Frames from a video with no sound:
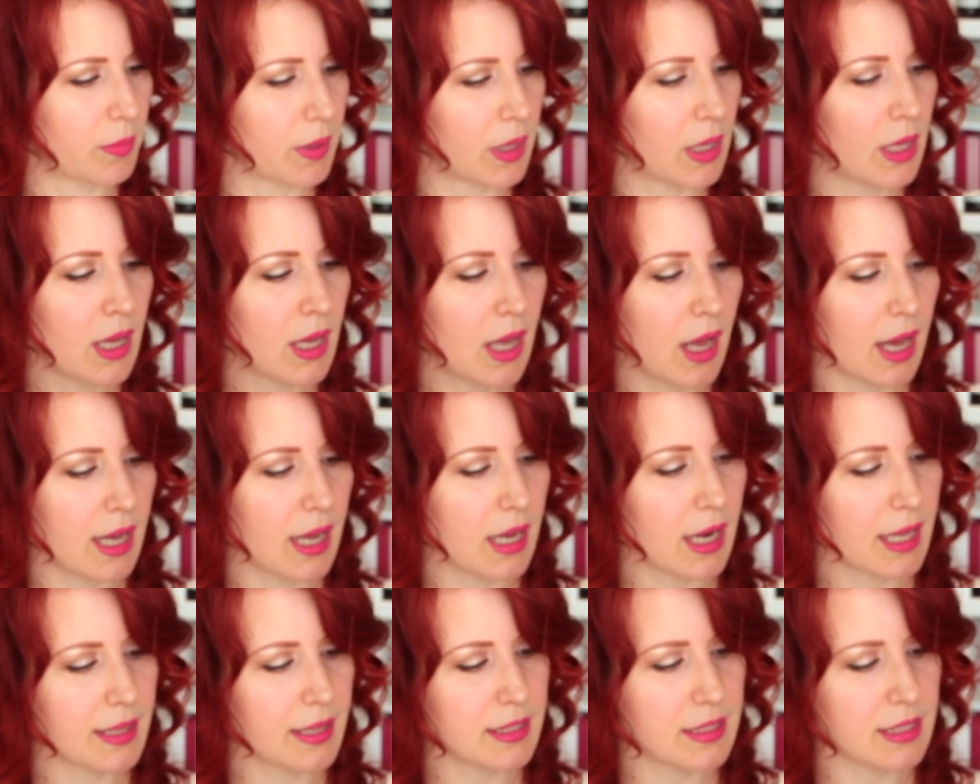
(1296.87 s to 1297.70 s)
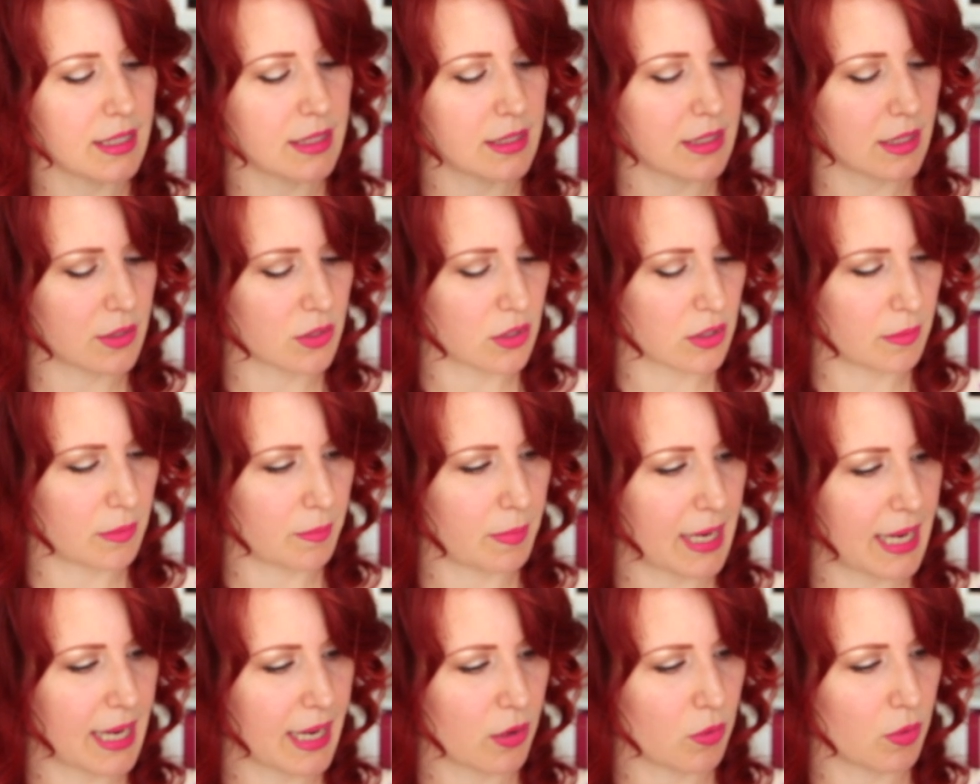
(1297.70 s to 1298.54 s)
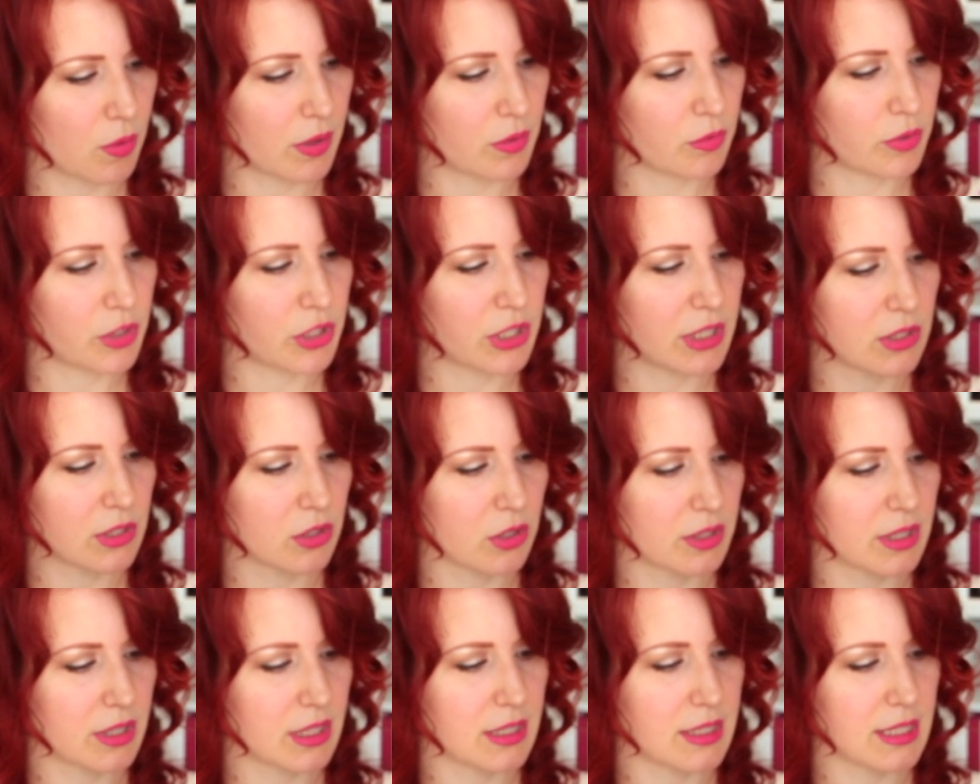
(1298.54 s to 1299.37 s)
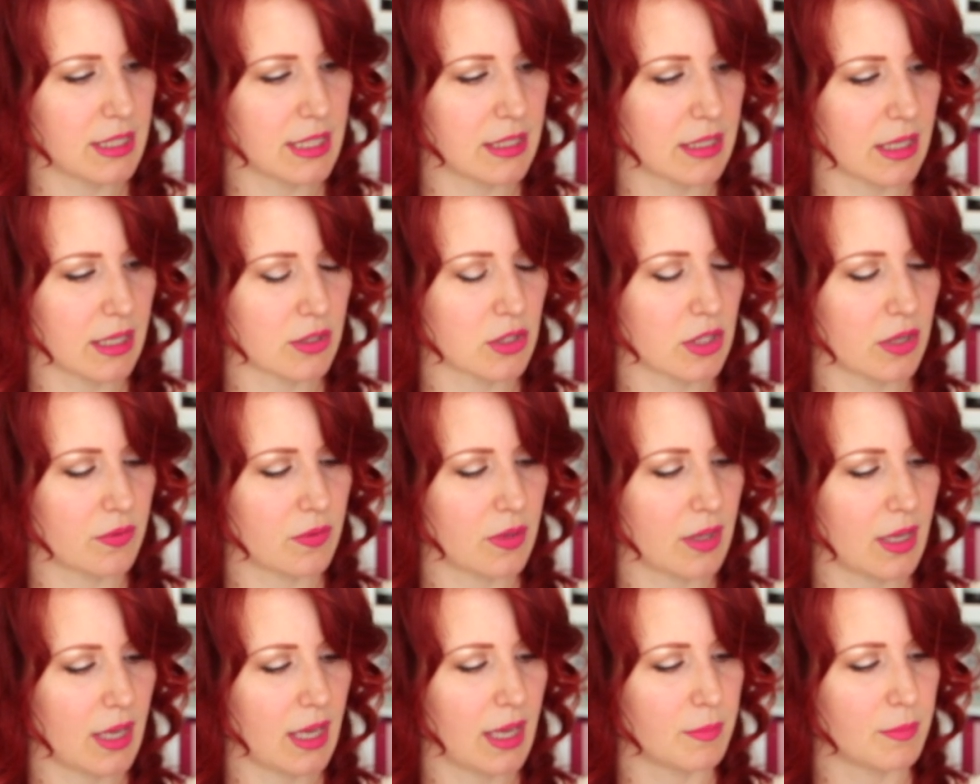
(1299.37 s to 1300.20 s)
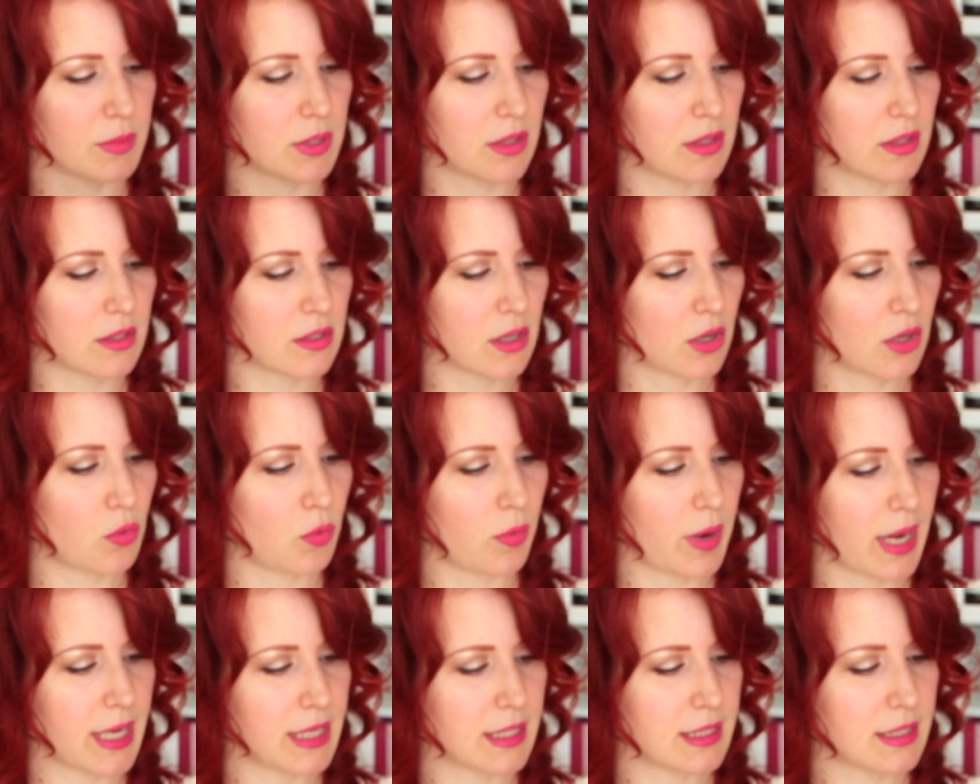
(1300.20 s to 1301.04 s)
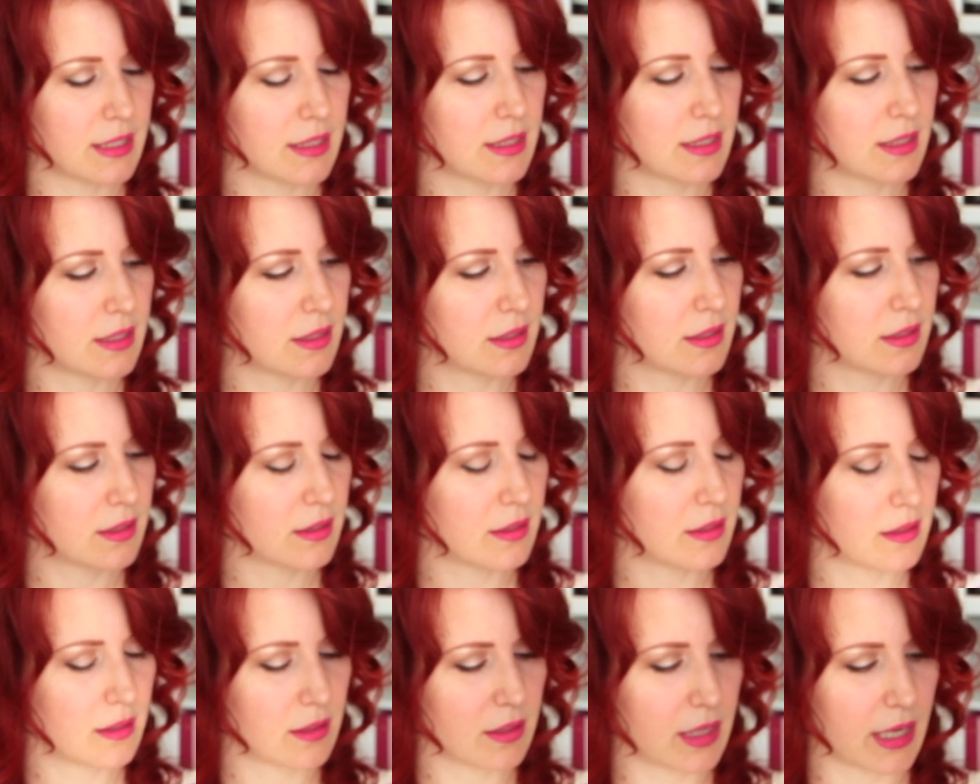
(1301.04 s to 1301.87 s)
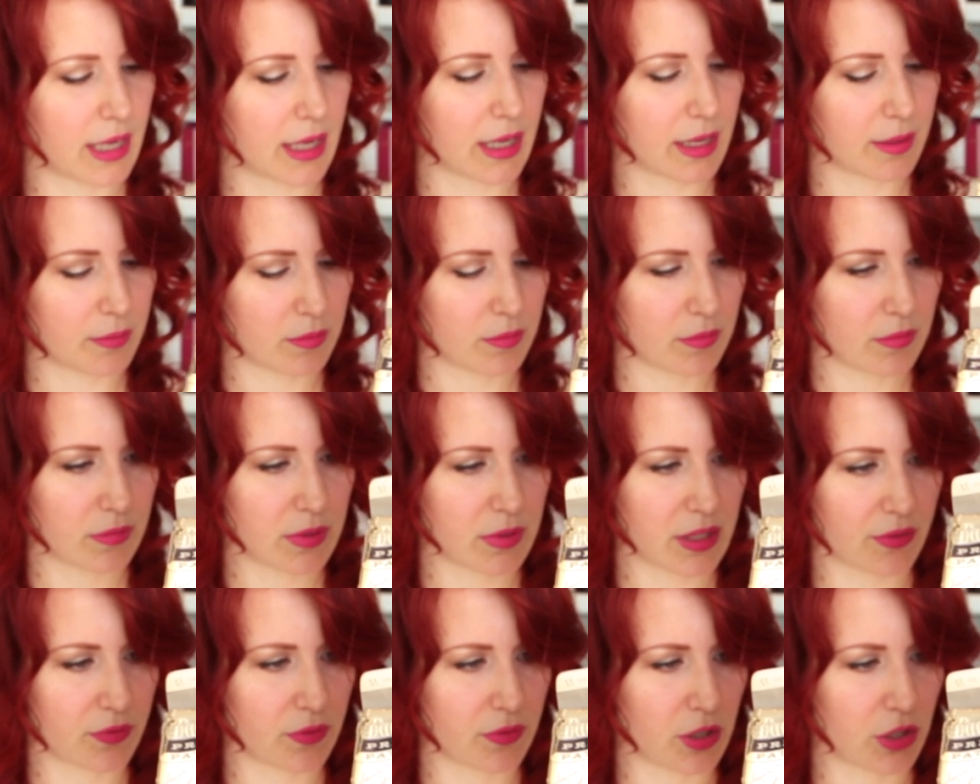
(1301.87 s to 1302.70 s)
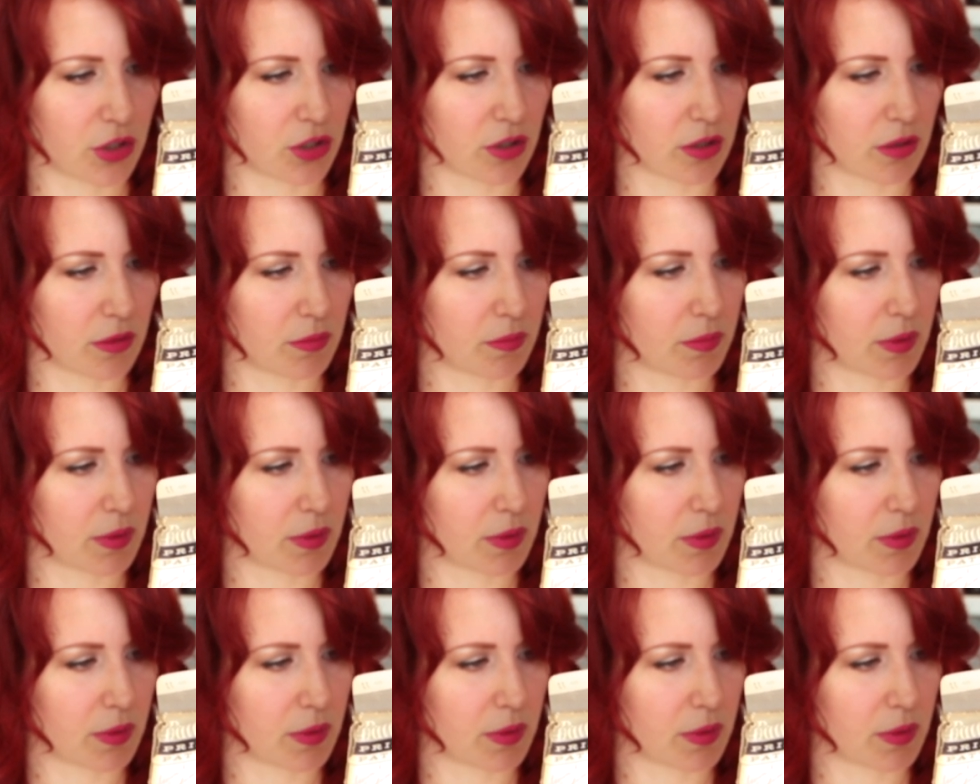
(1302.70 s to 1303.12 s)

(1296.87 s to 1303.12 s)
but I like the details on the black one, which has got the details over the hip, so there's no waist definition.